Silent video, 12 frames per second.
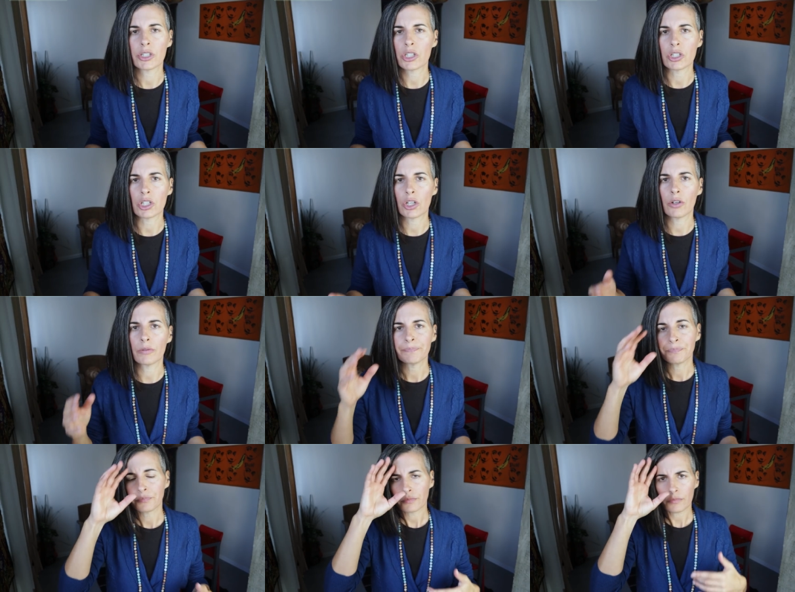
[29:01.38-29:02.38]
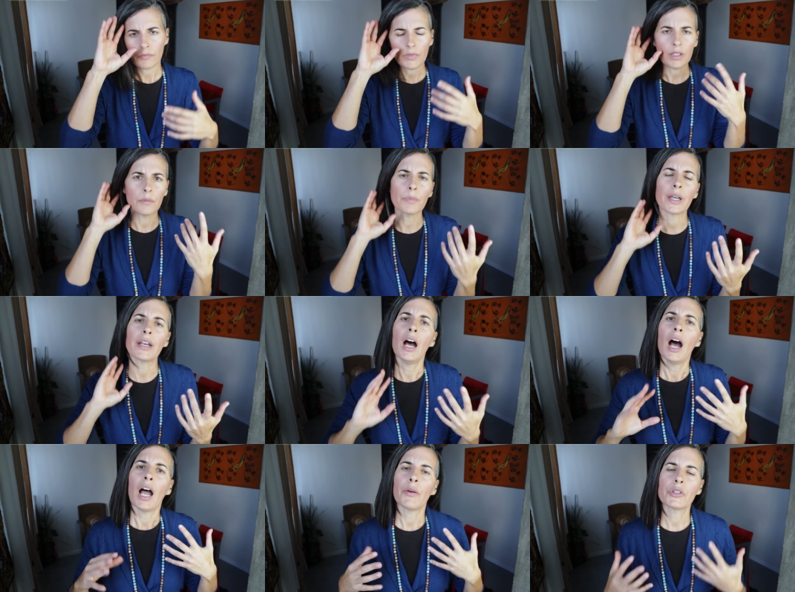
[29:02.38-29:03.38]
what to do.
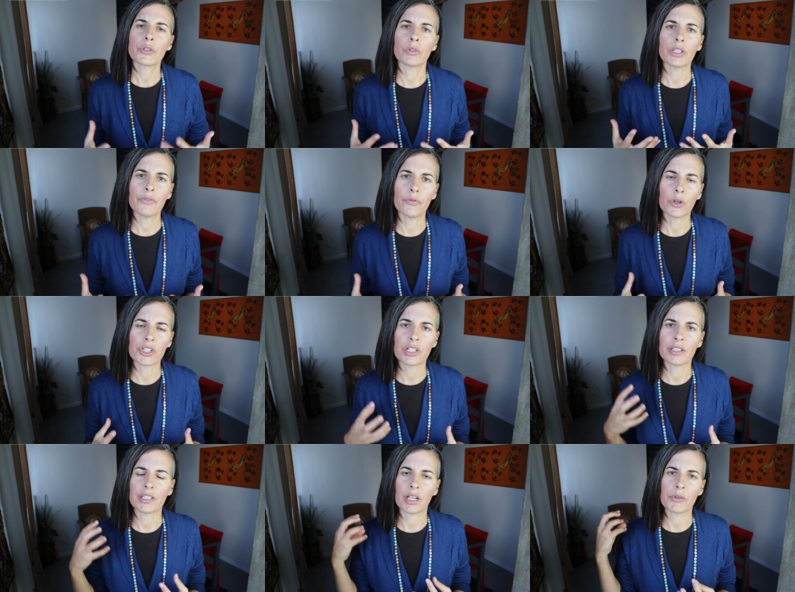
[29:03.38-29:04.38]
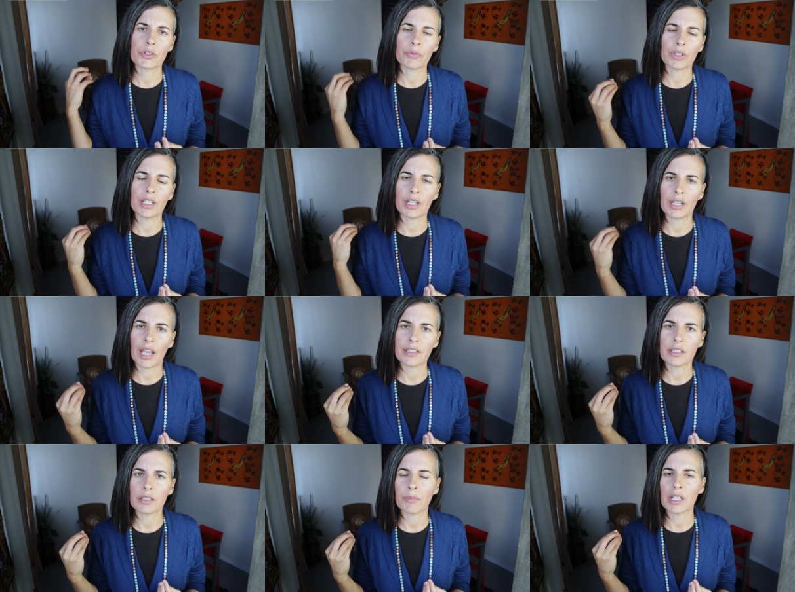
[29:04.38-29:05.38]
But I was really fortunate that I was really
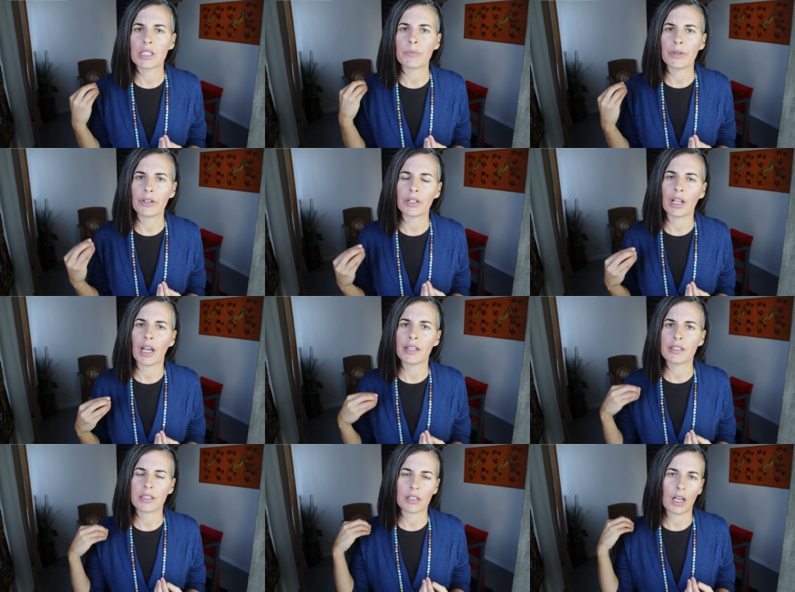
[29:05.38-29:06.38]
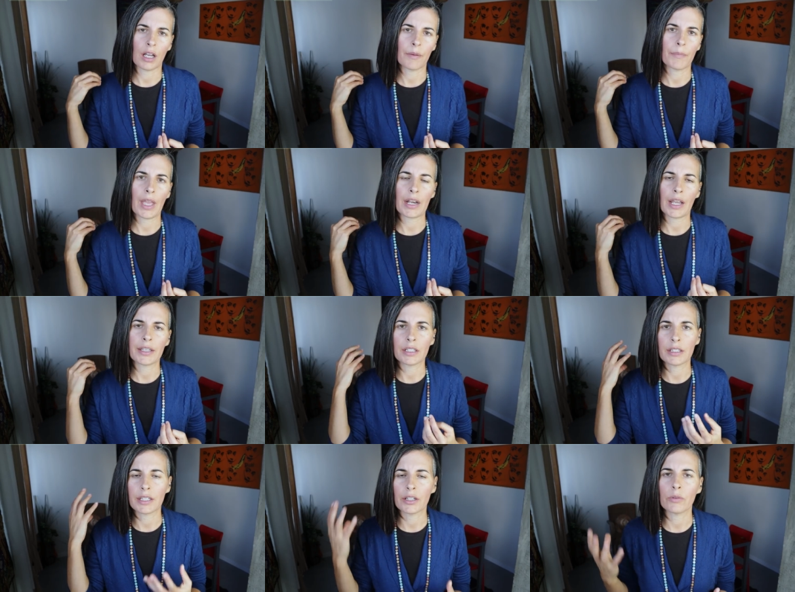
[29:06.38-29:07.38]
connected to my spirit guides um, and I
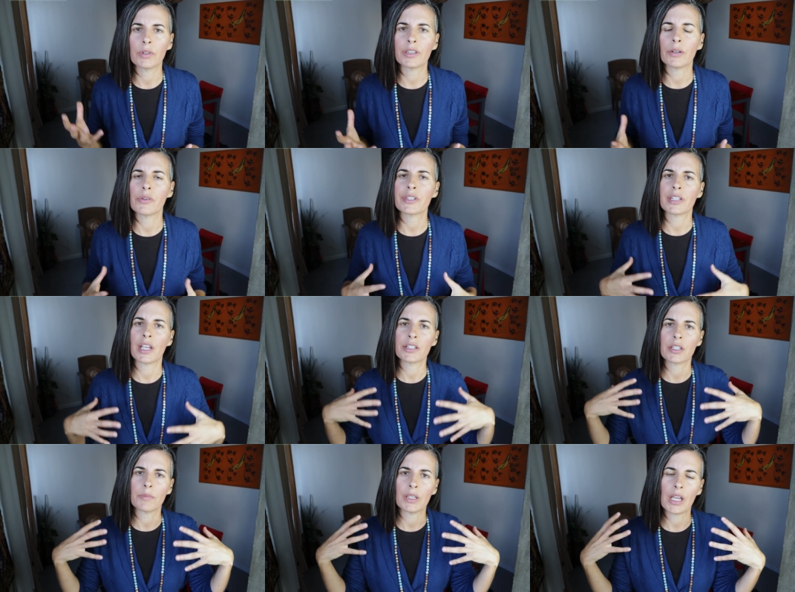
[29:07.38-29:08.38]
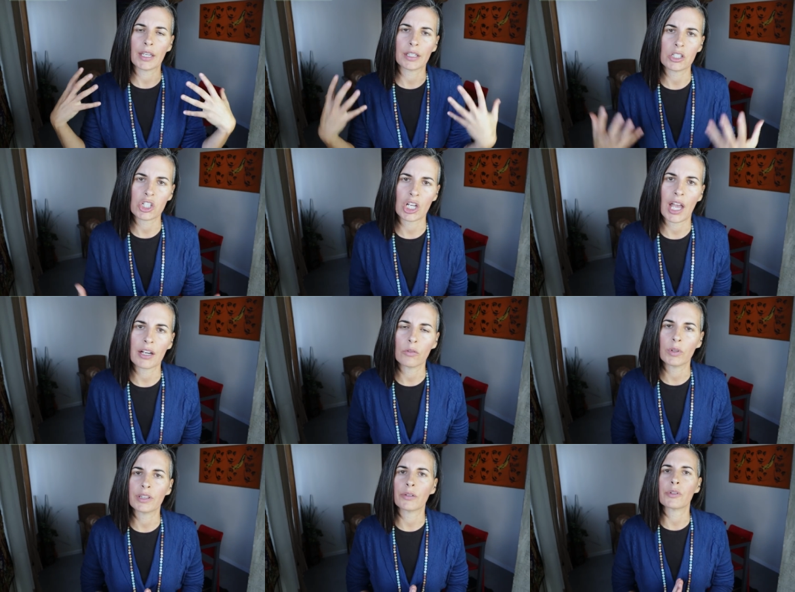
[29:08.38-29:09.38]
could hear what they were saying to me. I could
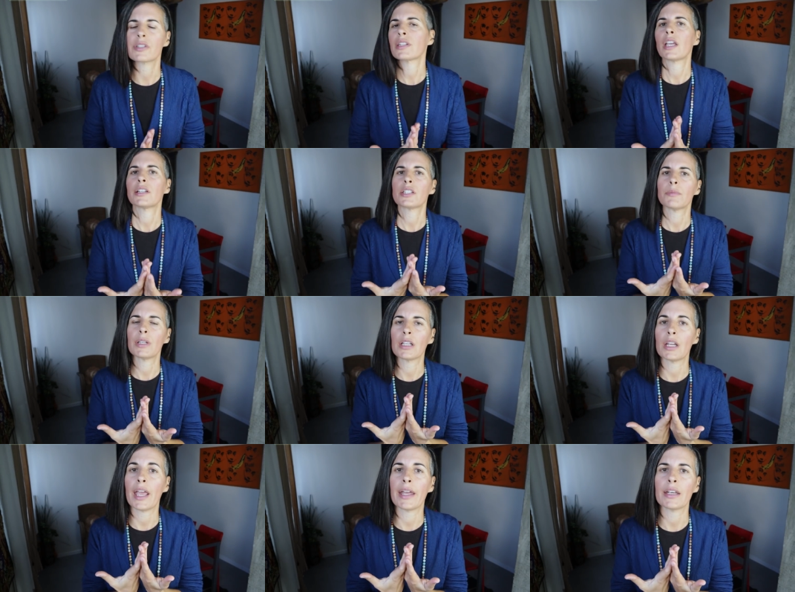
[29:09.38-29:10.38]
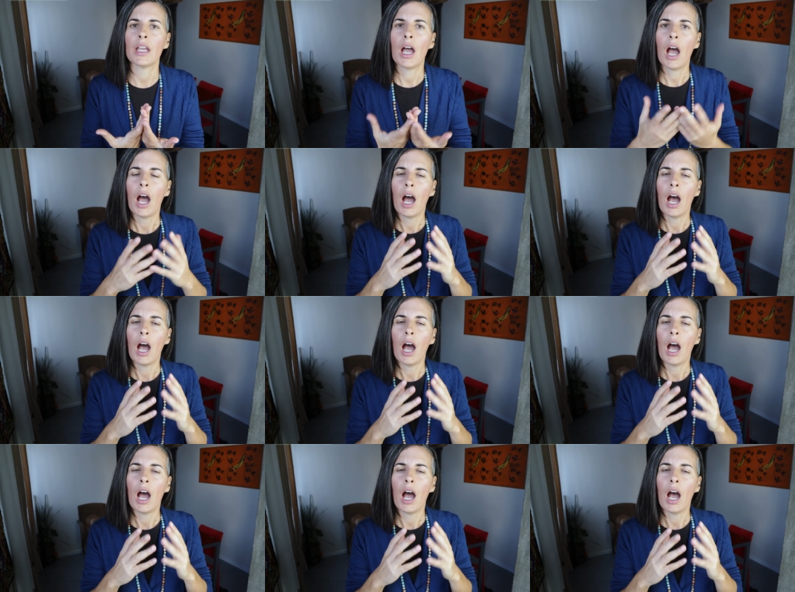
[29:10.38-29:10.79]
channel what they were saying to me. And